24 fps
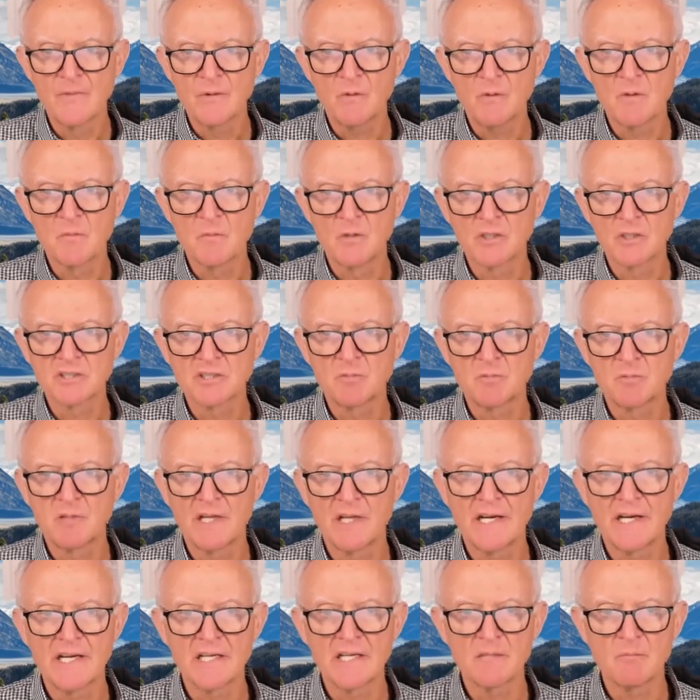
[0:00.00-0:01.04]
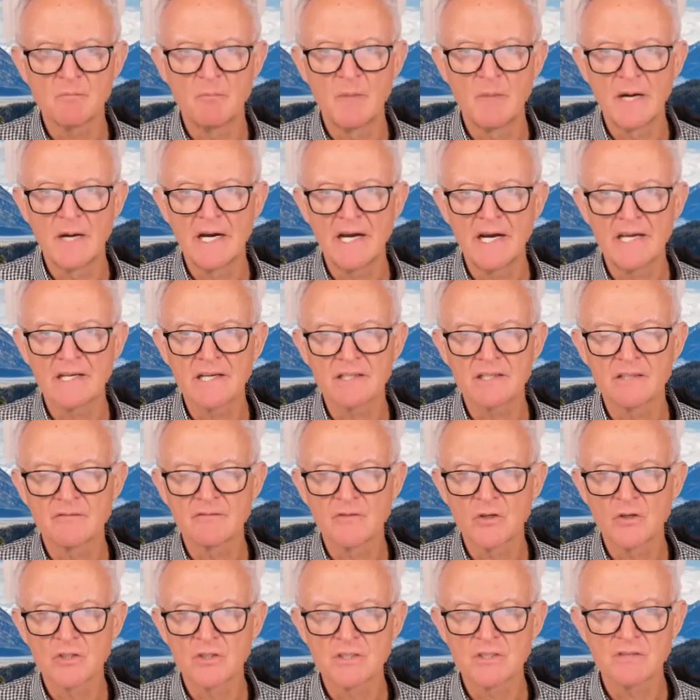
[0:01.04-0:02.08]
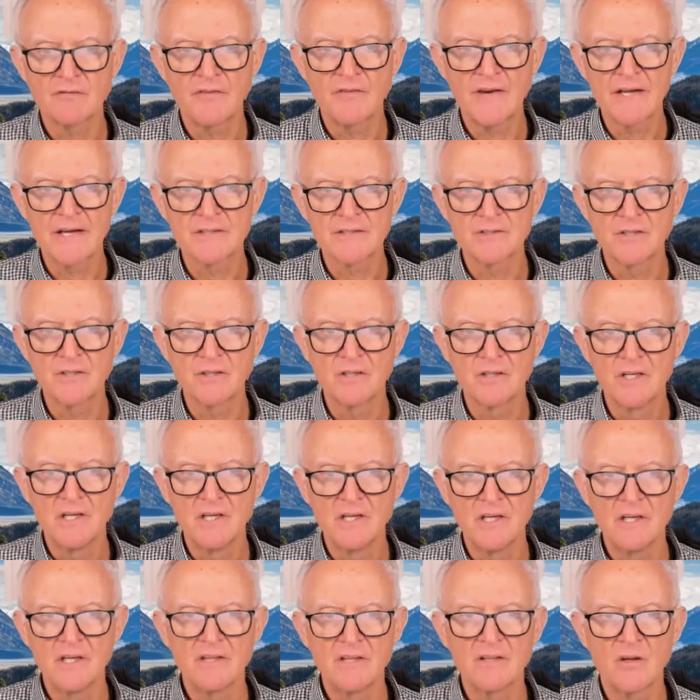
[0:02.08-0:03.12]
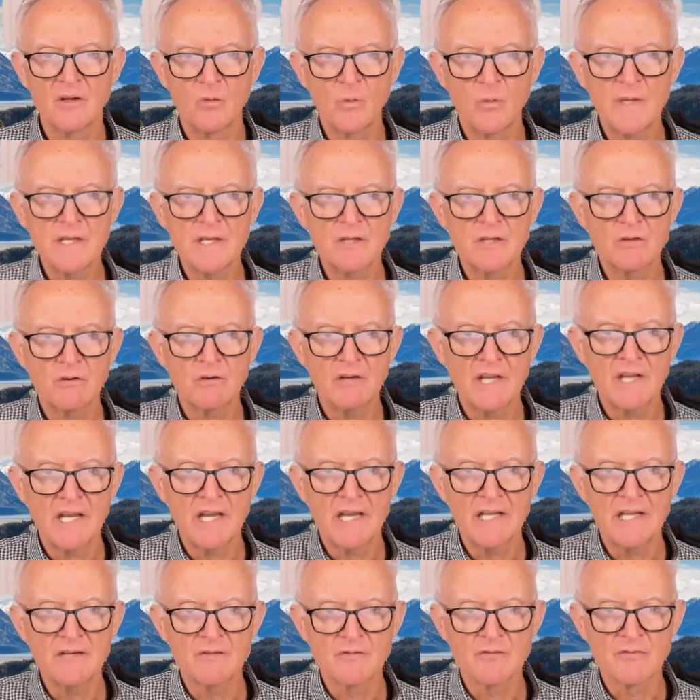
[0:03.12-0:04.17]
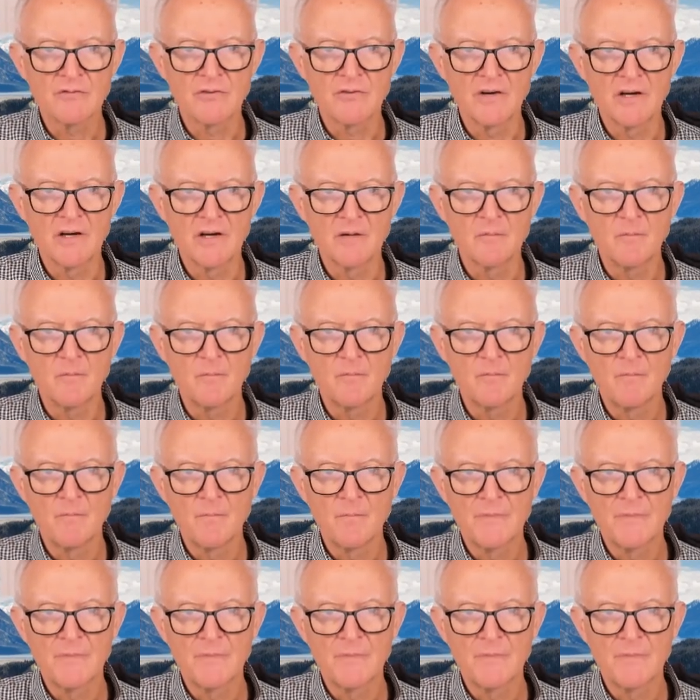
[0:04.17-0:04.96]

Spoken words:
we multiply it by a conversion factor that we create from